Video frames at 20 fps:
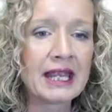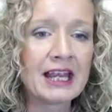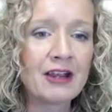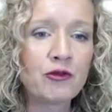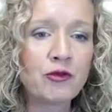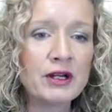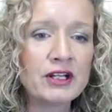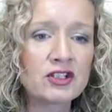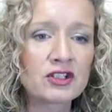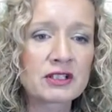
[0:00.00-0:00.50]

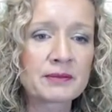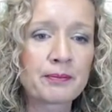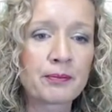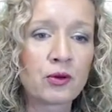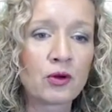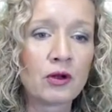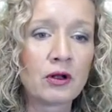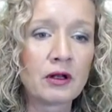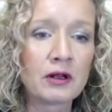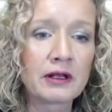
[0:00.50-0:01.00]
If we just
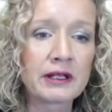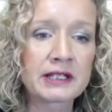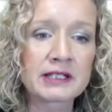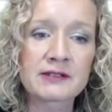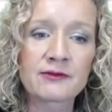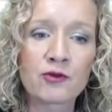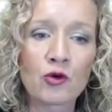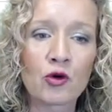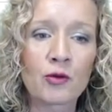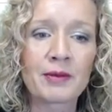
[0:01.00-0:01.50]
pull
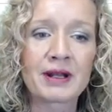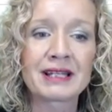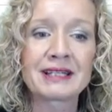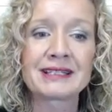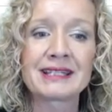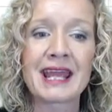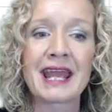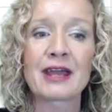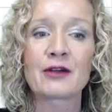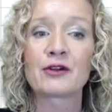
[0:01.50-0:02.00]
this formula
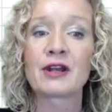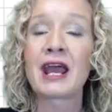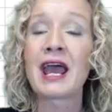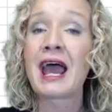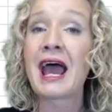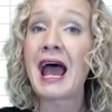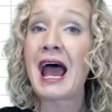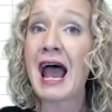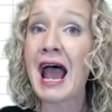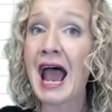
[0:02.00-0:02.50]
down
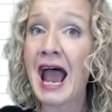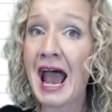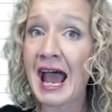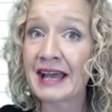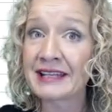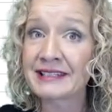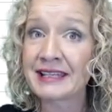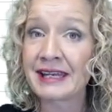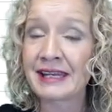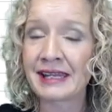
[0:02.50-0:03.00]

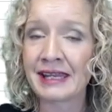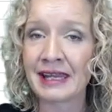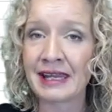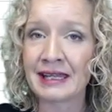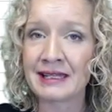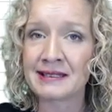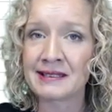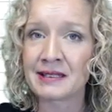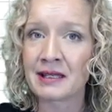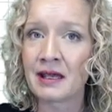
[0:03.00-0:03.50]
as it
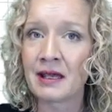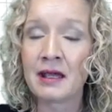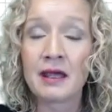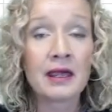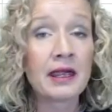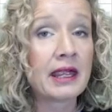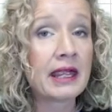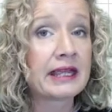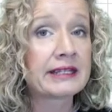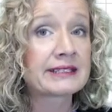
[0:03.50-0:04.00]
is,
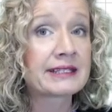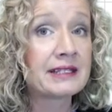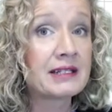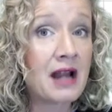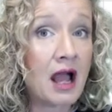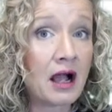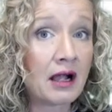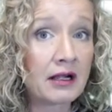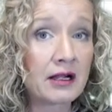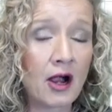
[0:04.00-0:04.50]
it's
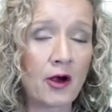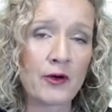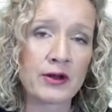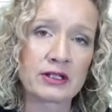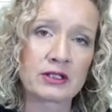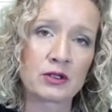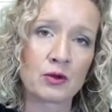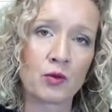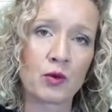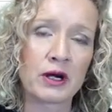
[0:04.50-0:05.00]
not
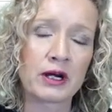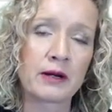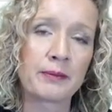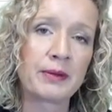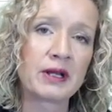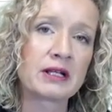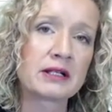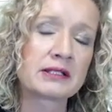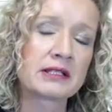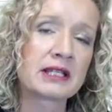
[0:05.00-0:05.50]
going to work
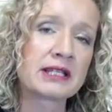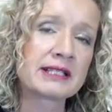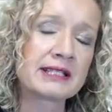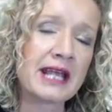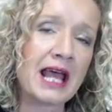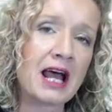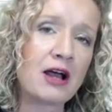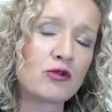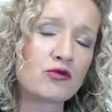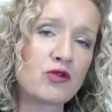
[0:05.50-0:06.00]
because the
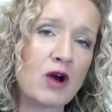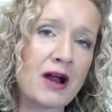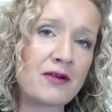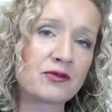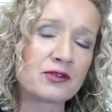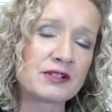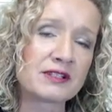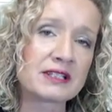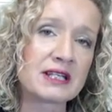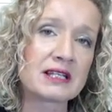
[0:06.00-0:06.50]
cell
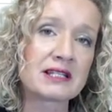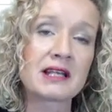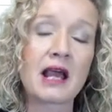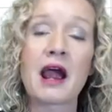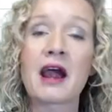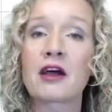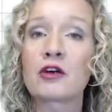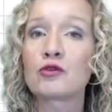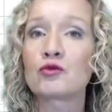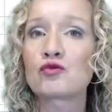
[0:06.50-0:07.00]
references
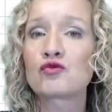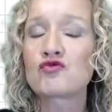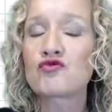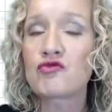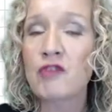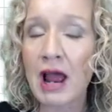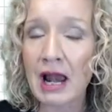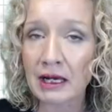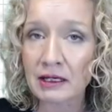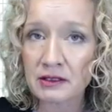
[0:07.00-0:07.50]
are
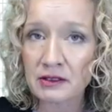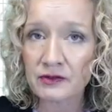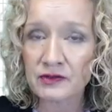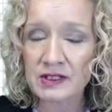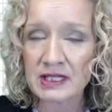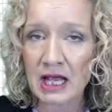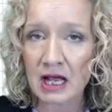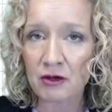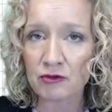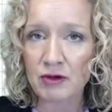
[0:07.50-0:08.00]
relative
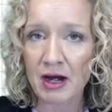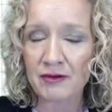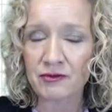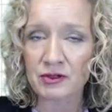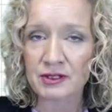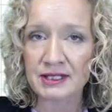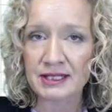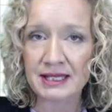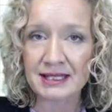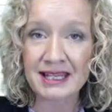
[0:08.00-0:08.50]
cell
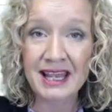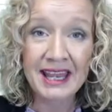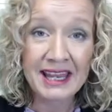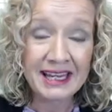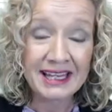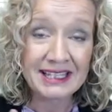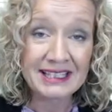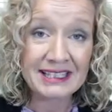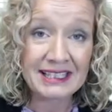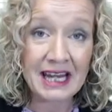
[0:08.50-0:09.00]
references
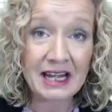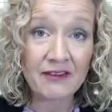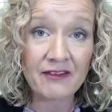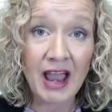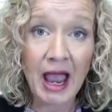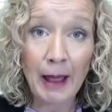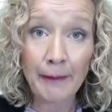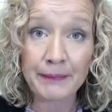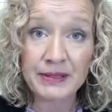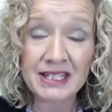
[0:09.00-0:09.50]
instead of
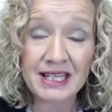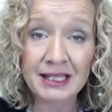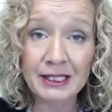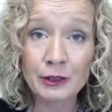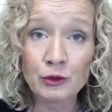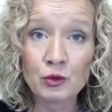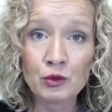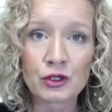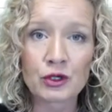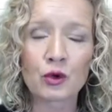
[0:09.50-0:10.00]

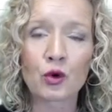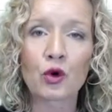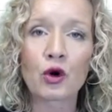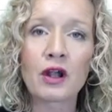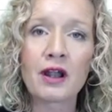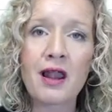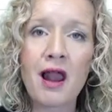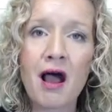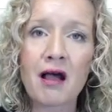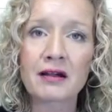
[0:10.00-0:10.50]
absolute
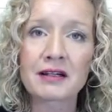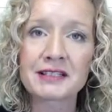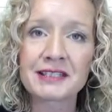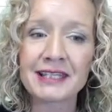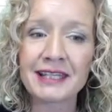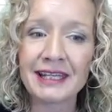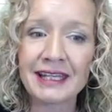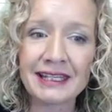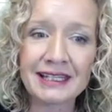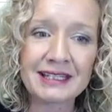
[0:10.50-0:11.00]
or locked
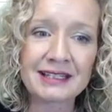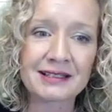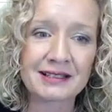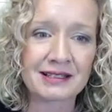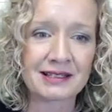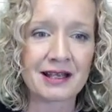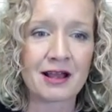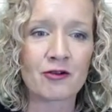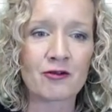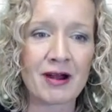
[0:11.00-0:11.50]
in
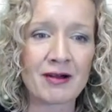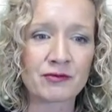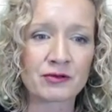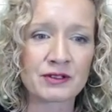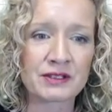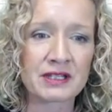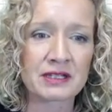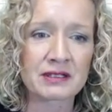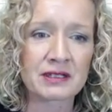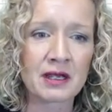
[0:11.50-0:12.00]
cell
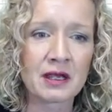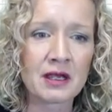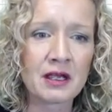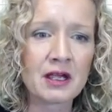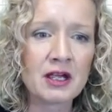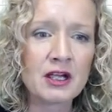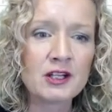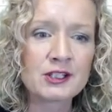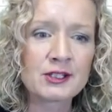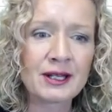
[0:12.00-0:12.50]
references.
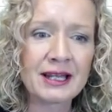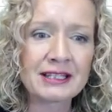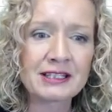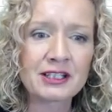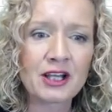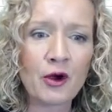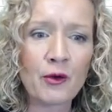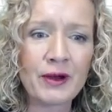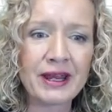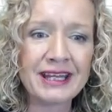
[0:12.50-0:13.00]
So
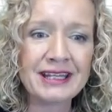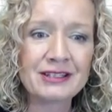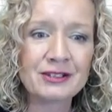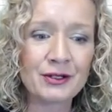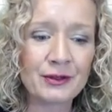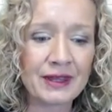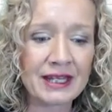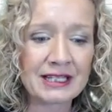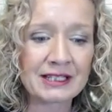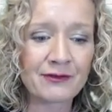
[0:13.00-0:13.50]
let's go
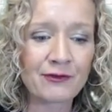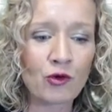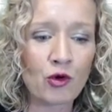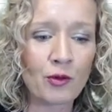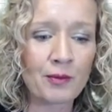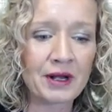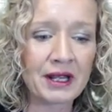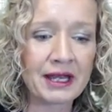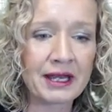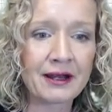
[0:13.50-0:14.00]
into this
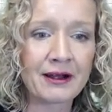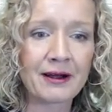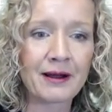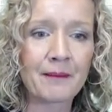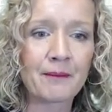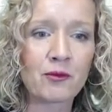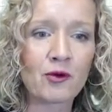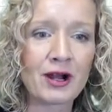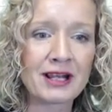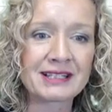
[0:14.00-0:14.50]
formula here
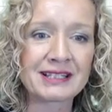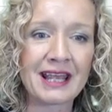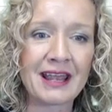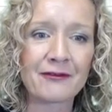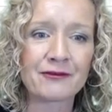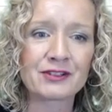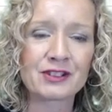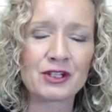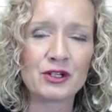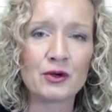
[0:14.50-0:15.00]
and press
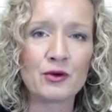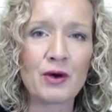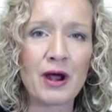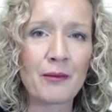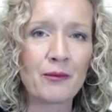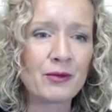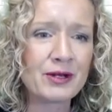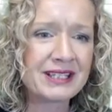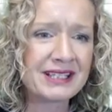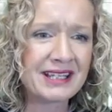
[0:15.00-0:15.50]
F2,
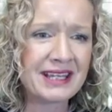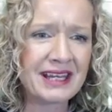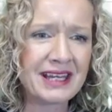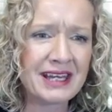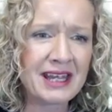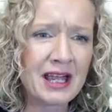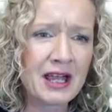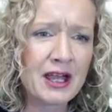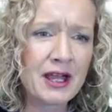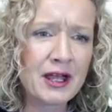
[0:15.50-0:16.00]
and we
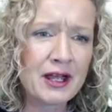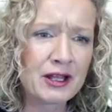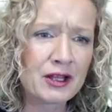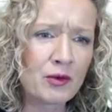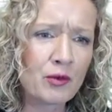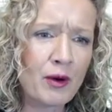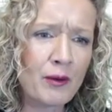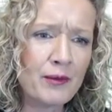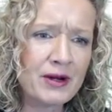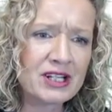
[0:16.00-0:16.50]
see
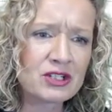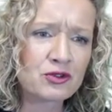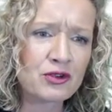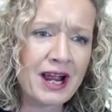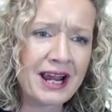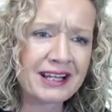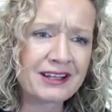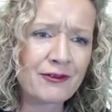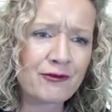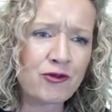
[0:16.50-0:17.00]
that when we
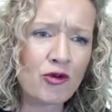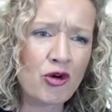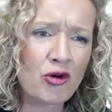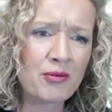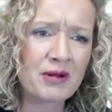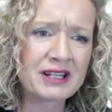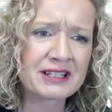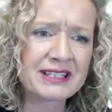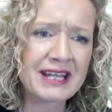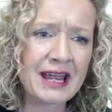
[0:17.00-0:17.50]
drag the
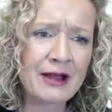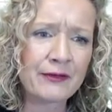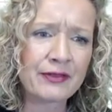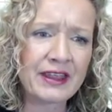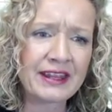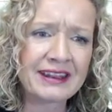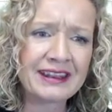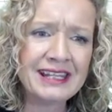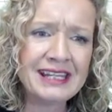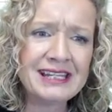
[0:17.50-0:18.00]
formula down,
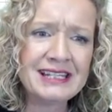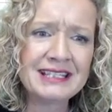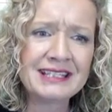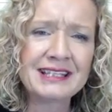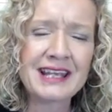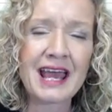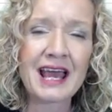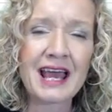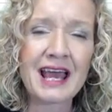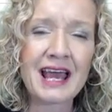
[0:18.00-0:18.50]
that these
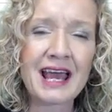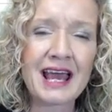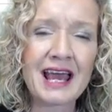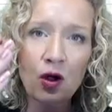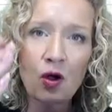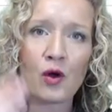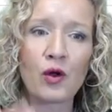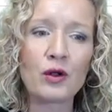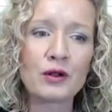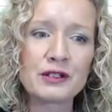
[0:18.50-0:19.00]
cells
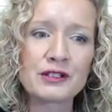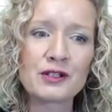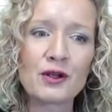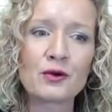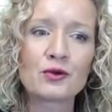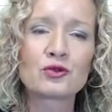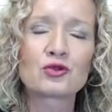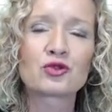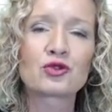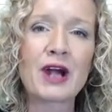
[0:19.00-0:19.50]

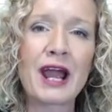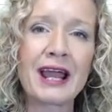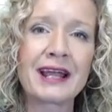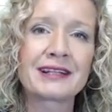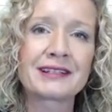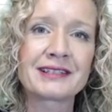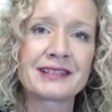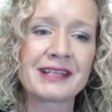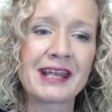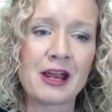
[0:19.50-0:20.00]
also
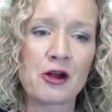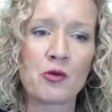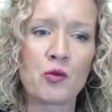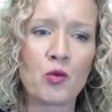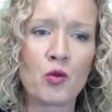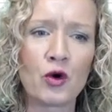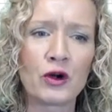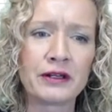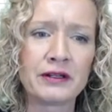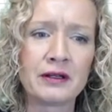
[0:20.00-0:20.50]
dragged
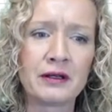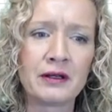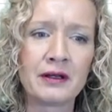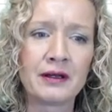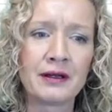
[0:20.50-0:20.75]
down 1.